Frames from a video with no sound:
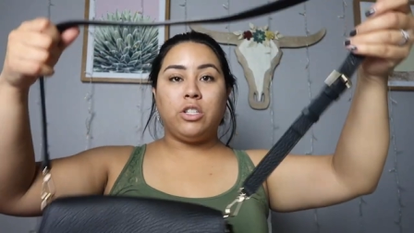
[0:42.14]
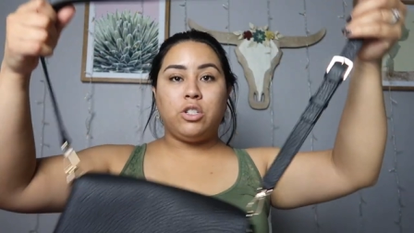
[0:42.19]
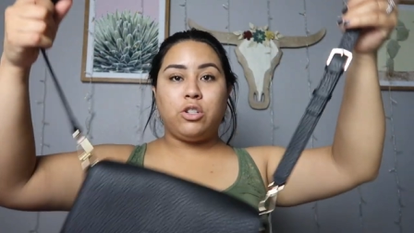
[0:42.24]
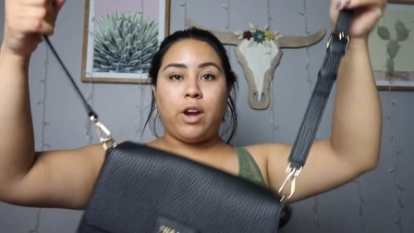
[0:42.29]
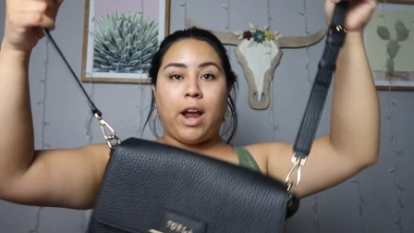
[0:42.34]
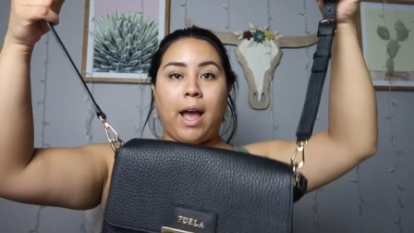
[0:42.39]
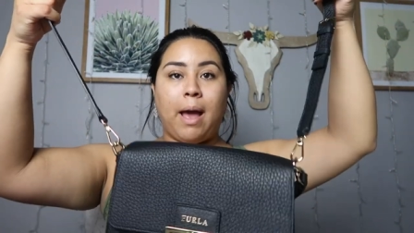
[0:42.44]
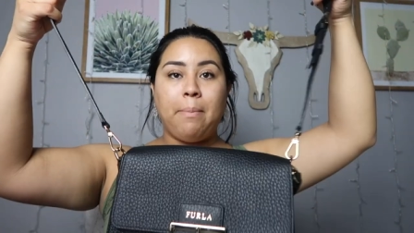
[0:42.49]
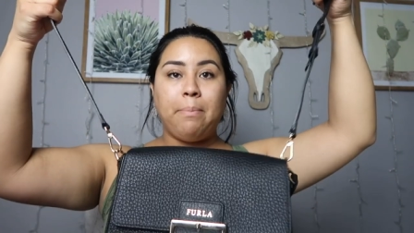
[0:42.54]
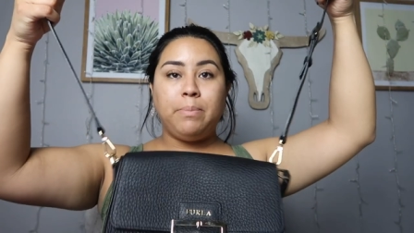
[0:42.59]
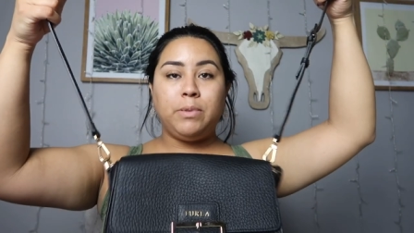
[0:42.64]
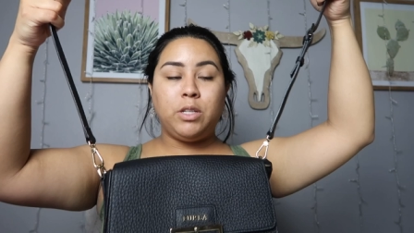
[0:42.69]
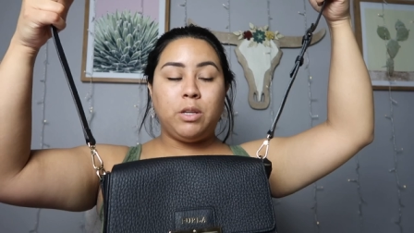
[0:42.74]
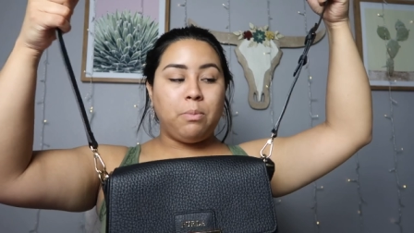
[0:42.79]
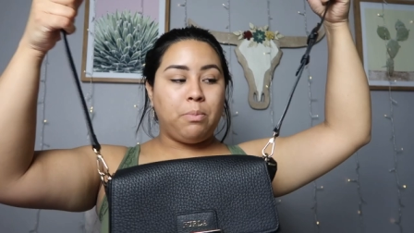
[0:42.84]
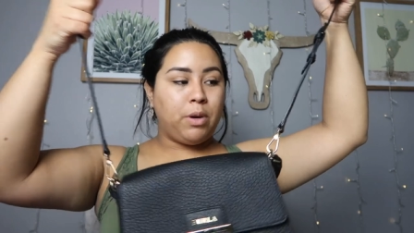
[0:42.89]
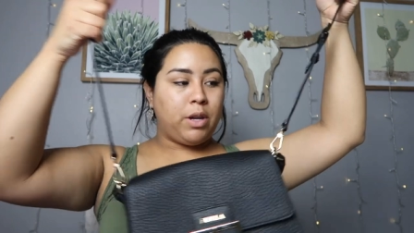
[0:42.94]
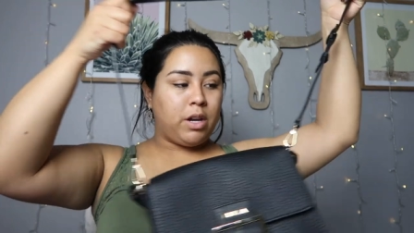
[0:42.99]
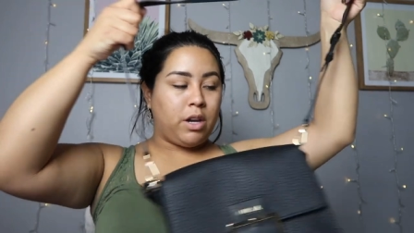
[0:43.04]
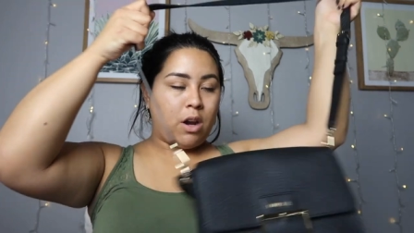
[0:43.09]
strap
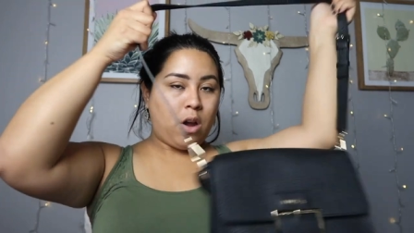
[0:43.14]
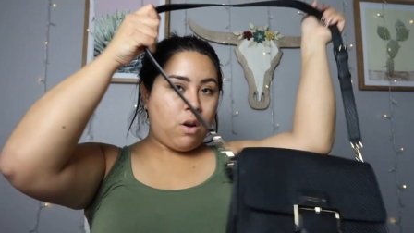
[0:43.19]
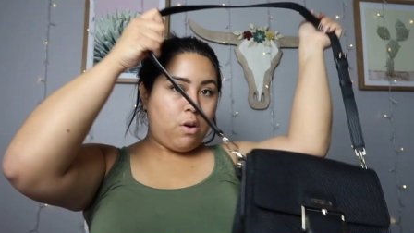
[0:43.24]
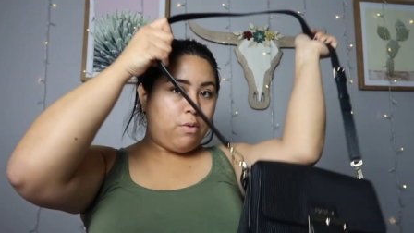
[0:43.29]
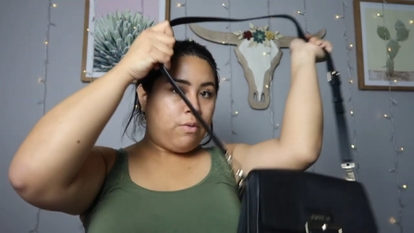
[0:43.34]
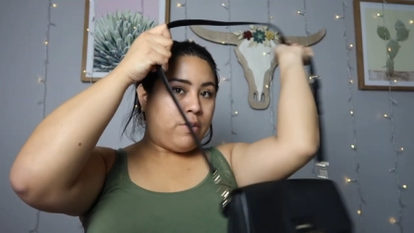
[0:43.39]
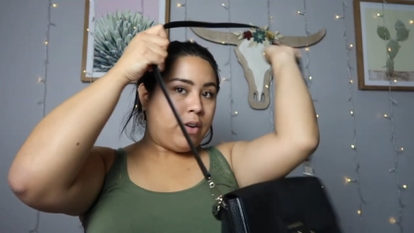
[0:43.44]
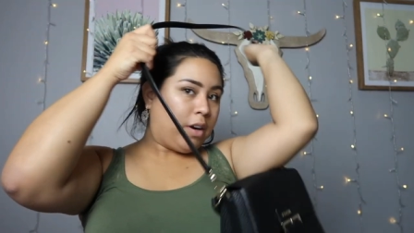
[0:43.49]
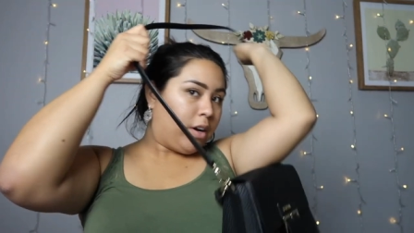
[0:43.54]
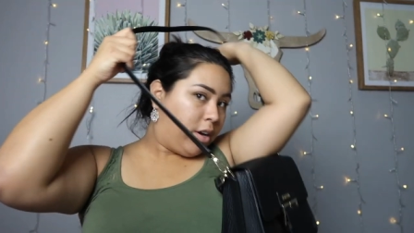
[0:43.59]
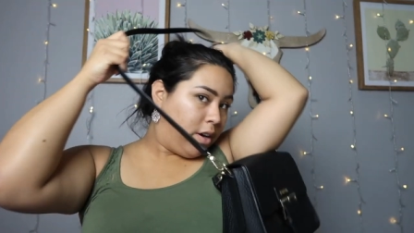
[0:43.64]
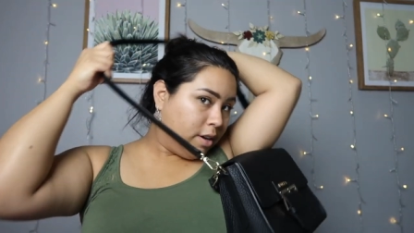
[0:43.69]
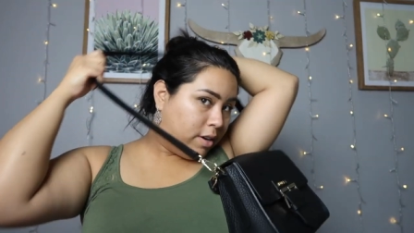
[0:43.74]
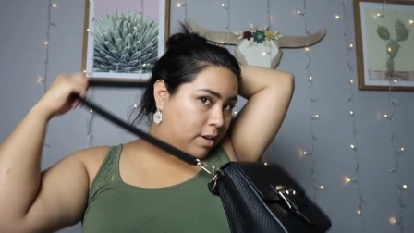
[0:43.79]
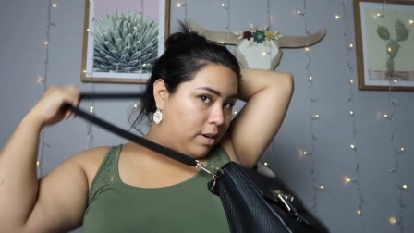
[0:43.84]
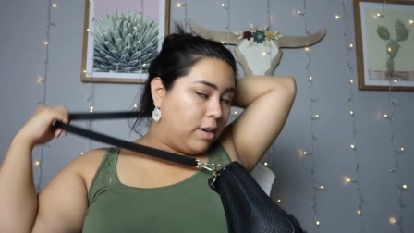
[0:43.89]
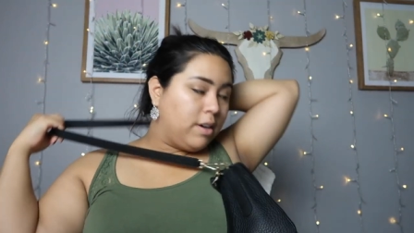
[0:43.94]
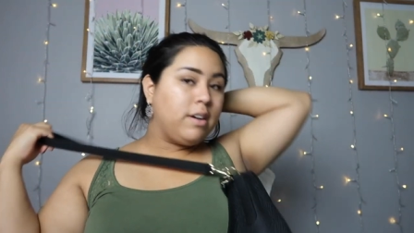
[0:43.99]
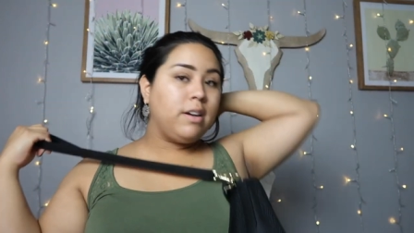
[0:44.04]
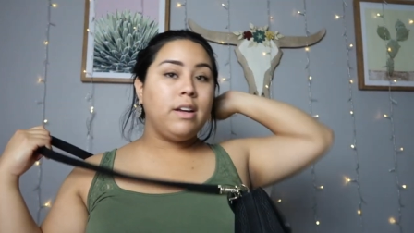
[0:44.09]
to put it
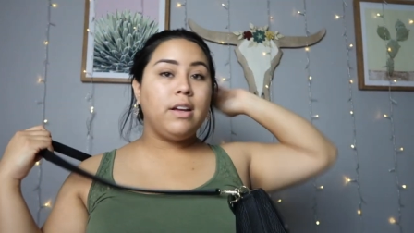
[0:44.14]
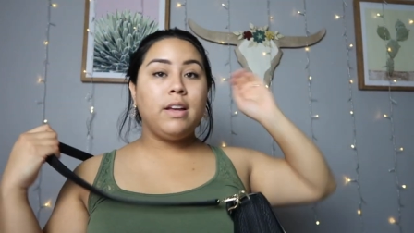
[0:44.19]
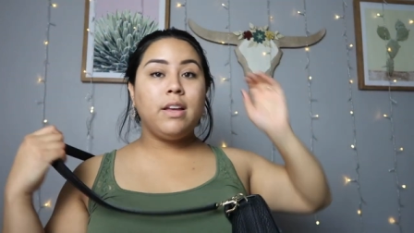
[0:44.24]
over